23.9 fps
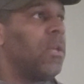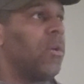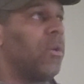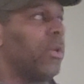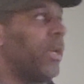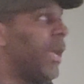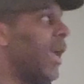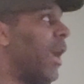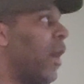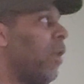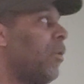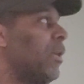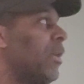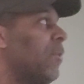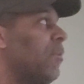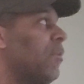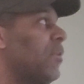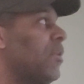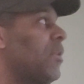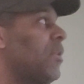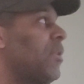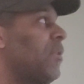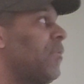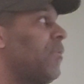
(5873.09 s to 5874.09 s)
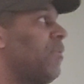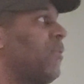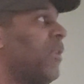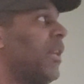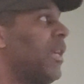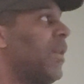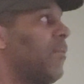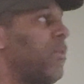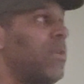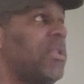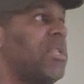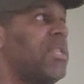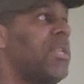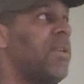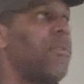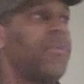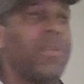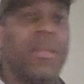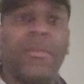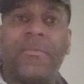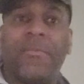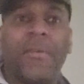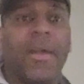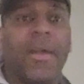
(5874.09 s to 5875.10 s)
Okay, I mean, fuck, if you're
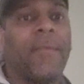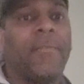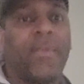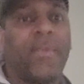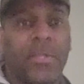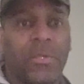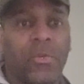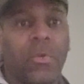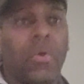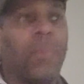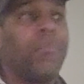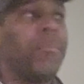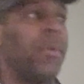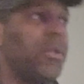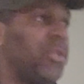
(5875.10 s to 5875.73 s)
75 years old,